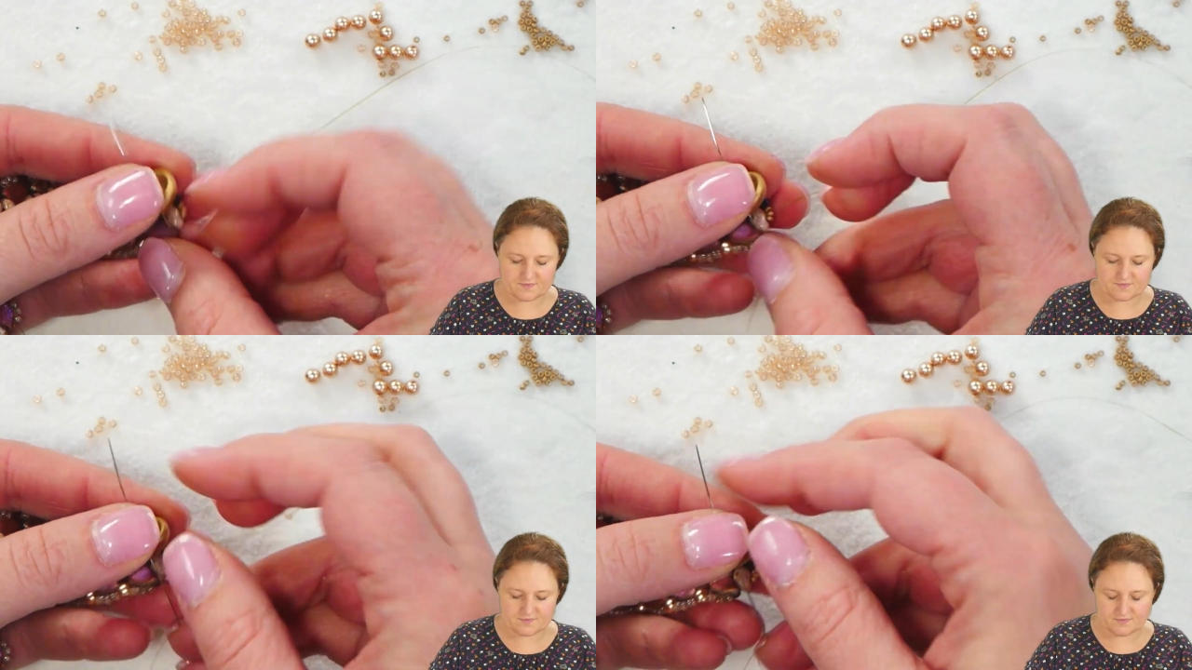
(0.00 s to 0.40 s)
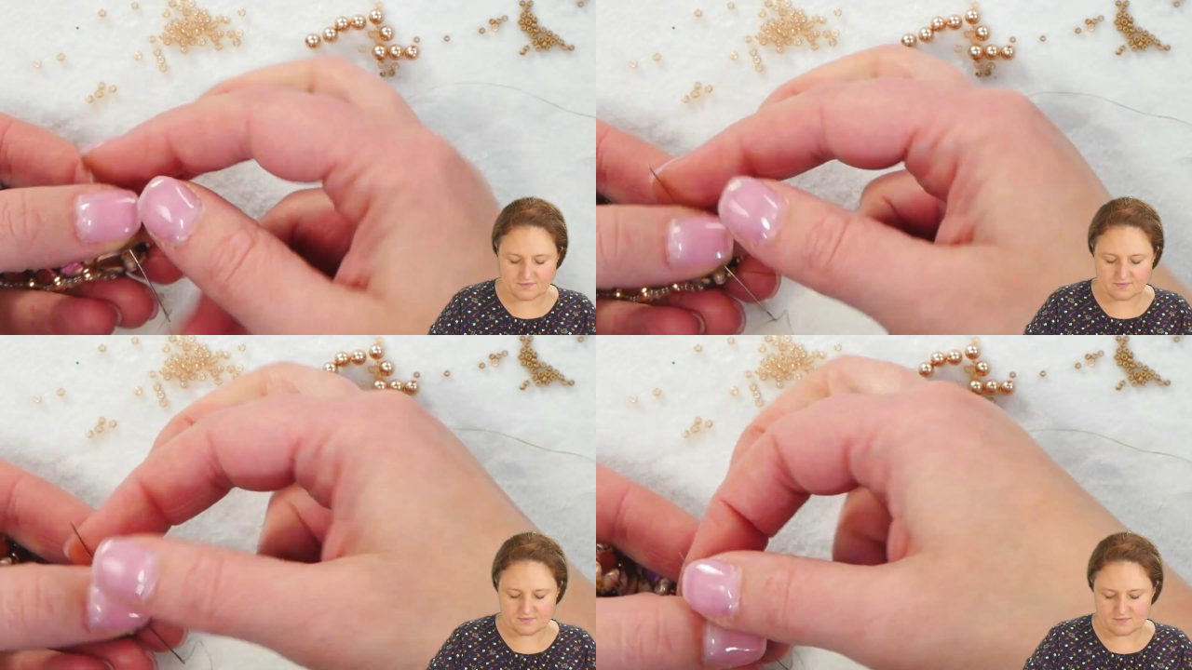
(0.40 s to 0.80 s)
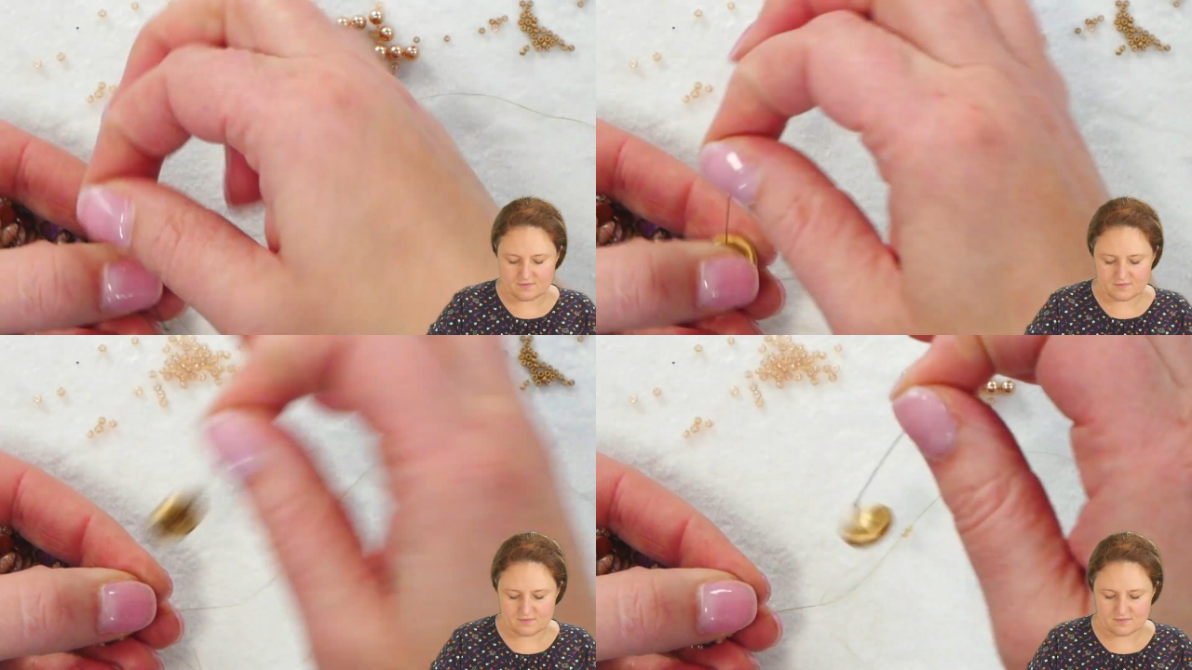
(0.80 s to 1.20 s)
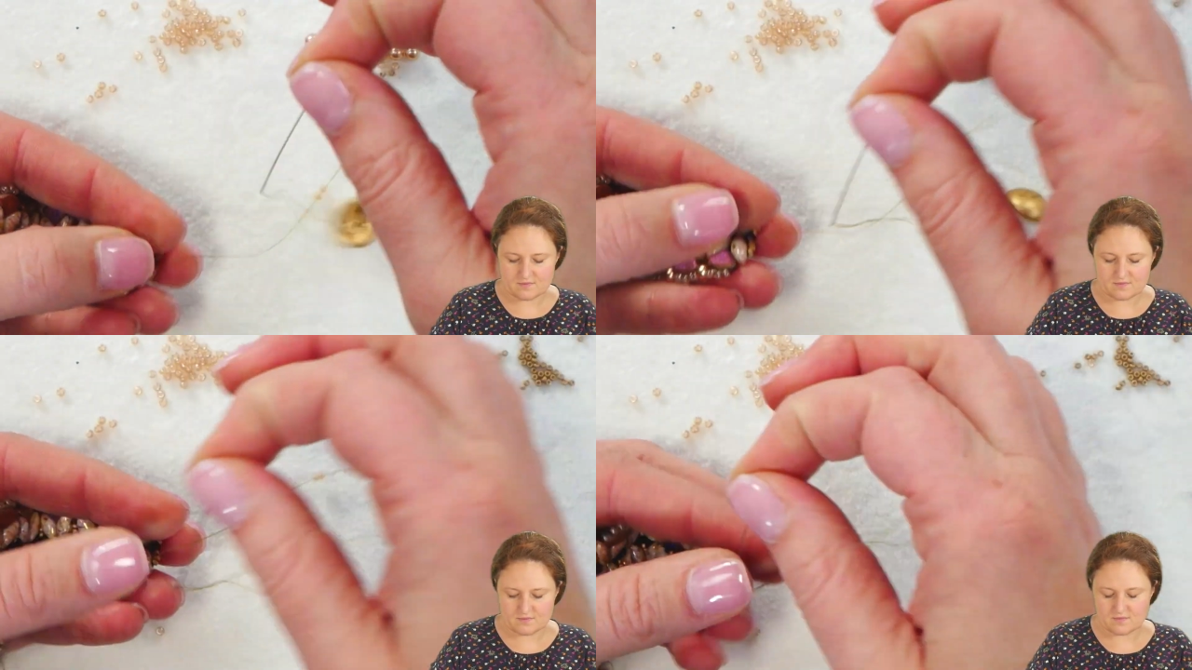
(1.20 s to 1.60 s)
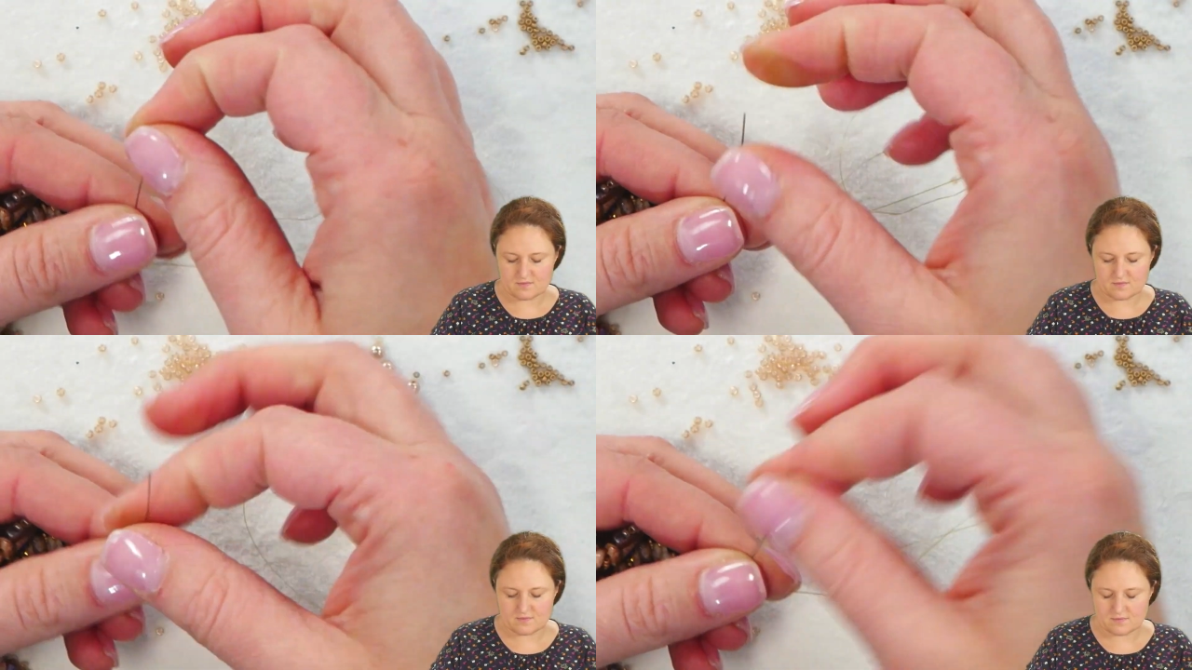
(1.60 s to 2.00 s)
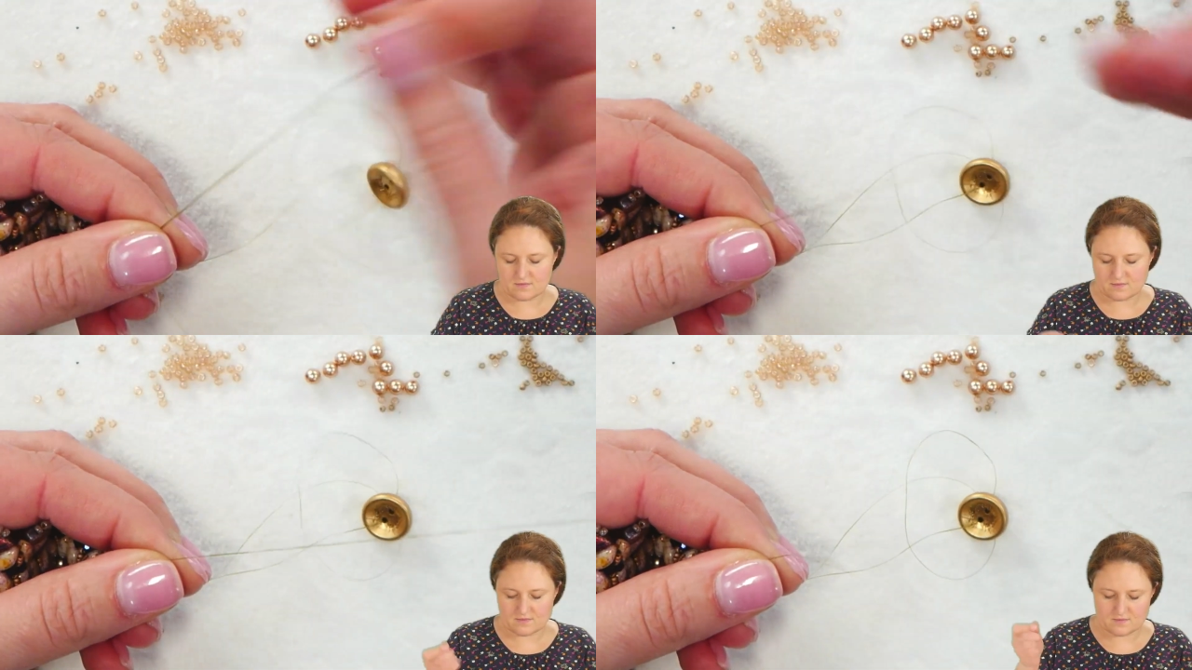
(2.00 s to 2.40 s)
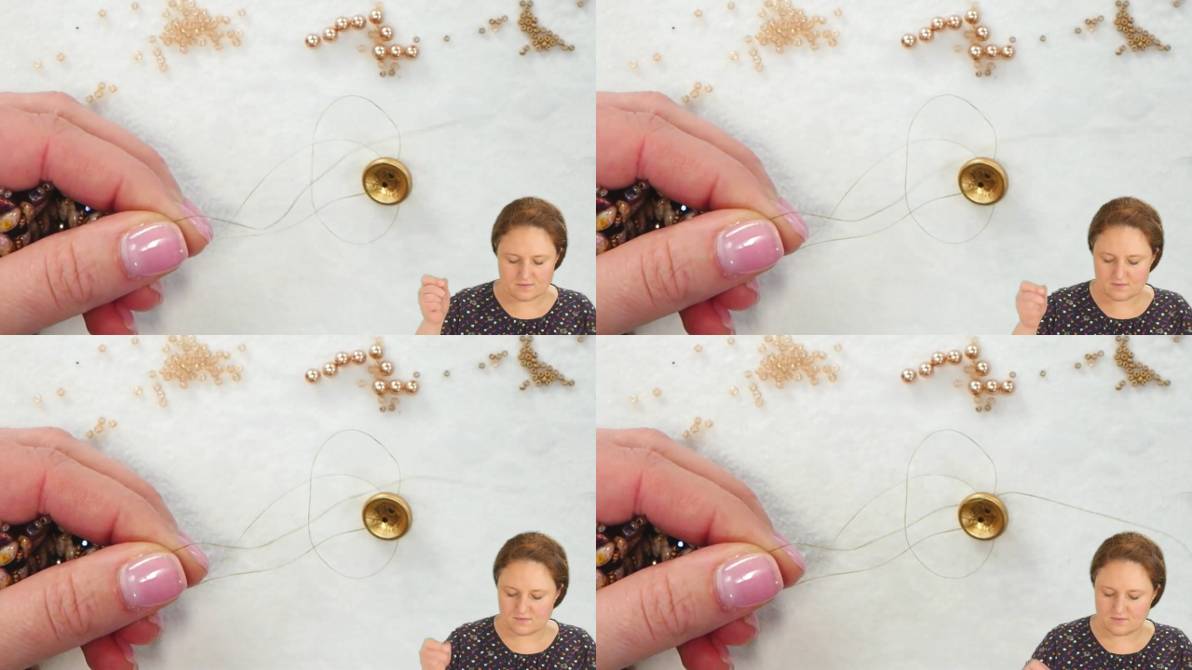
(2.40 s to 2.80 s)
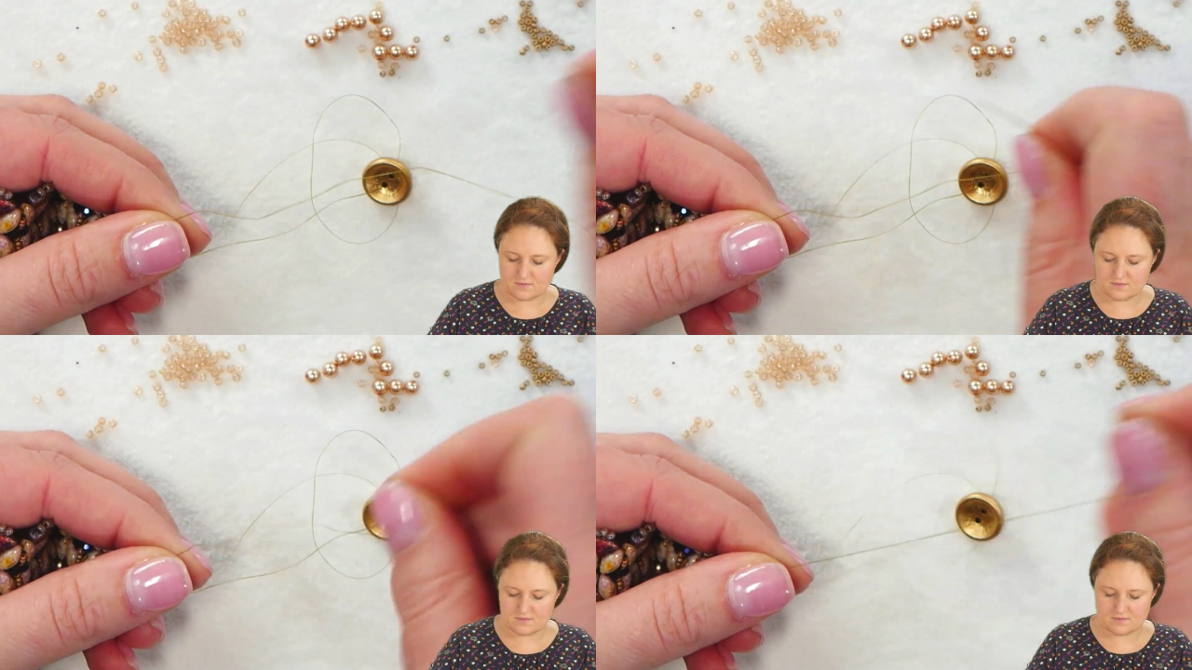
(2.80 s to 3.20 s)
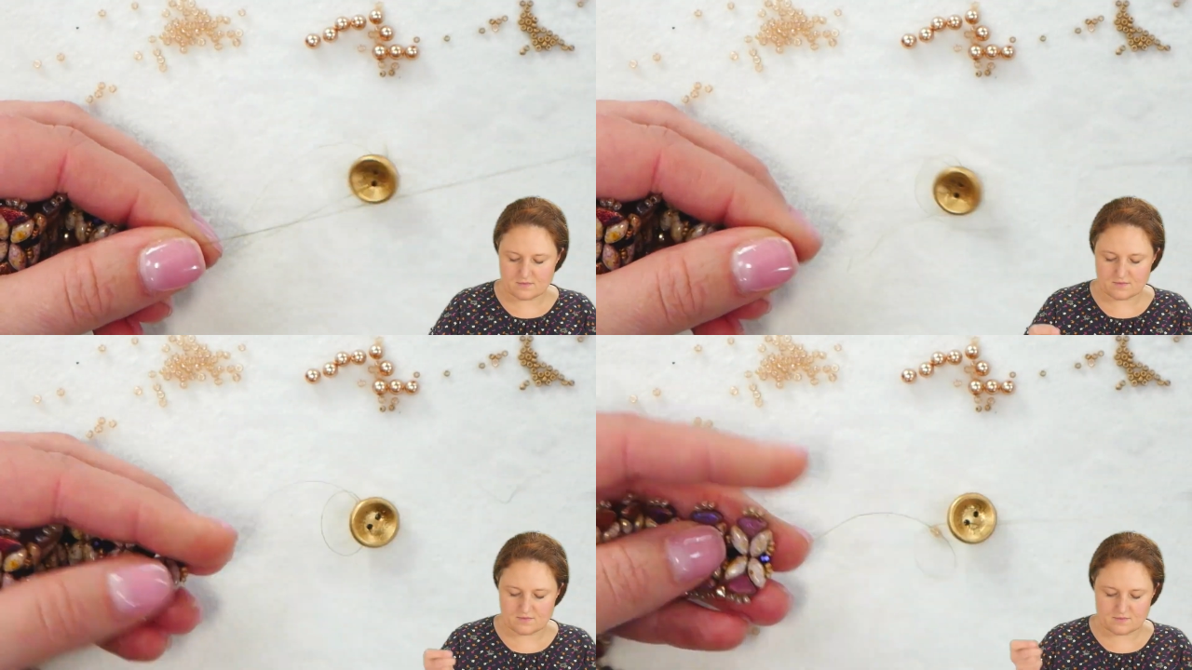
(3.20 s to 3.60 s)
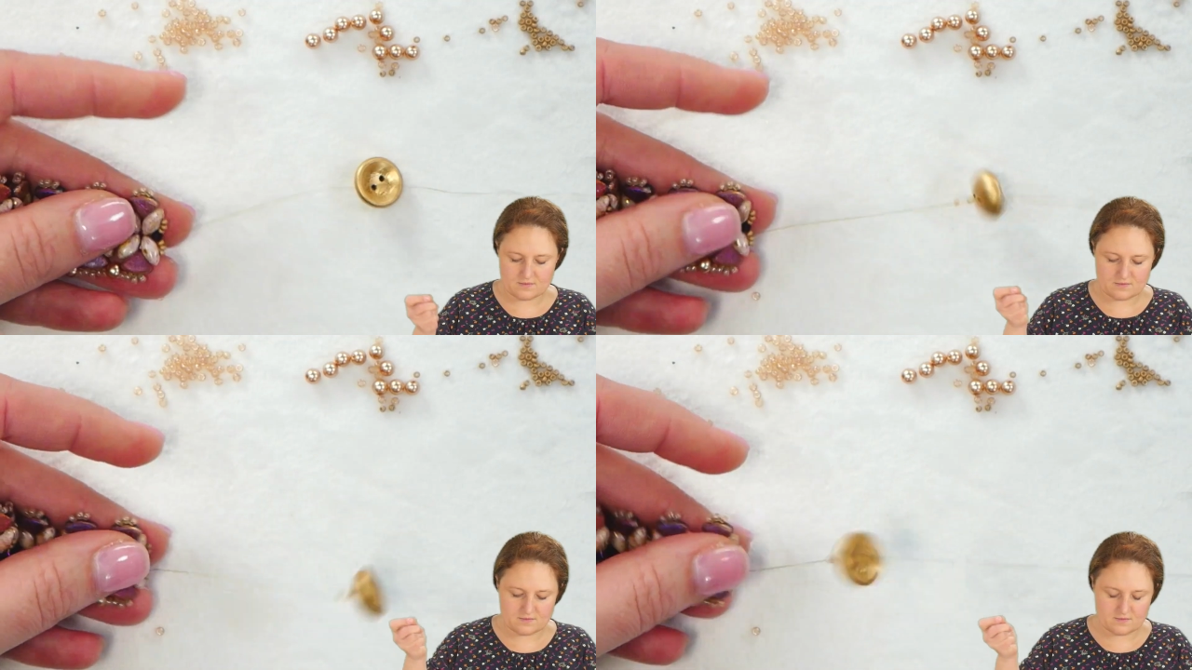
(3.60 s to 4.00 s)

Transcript: (no one is talking)